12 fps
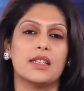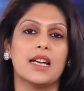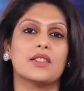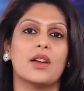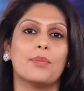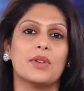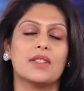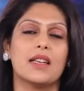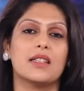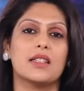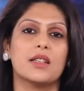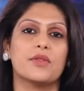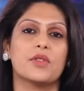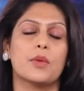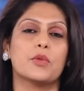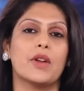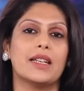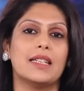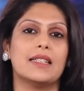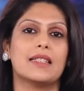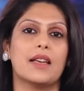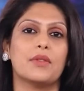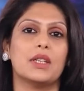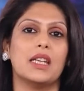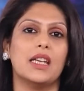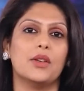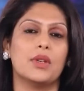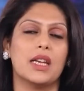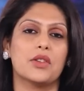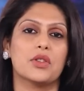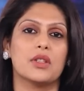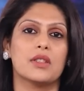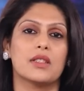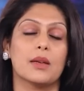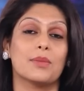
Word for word: It has representatives from 27 EU nations,